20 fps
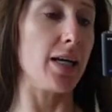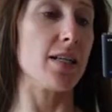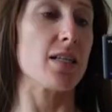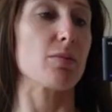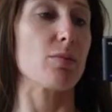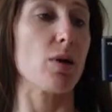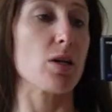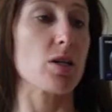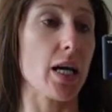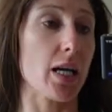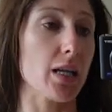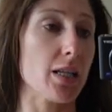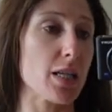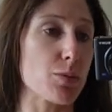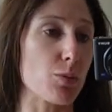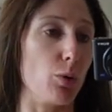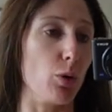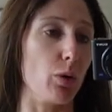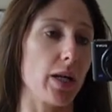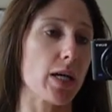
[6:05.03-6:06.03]
Did my check-in this
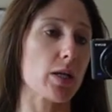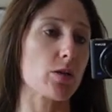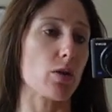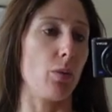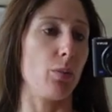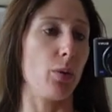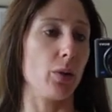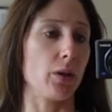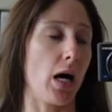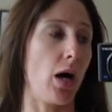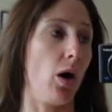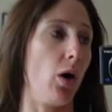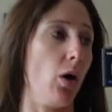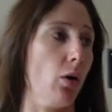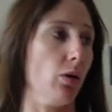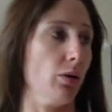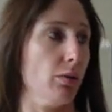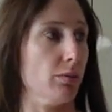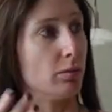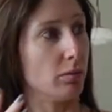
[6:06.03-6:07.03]
morning, so I'll put that
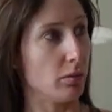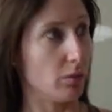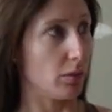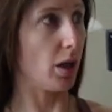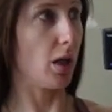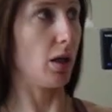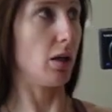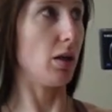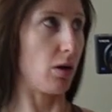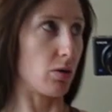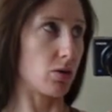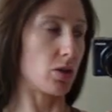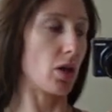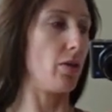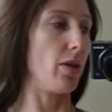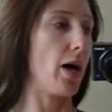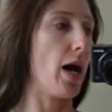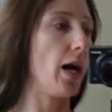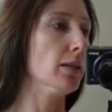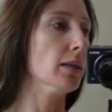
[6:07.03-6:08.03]
on. I'll show
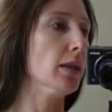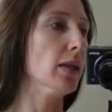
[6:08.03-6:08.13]
that.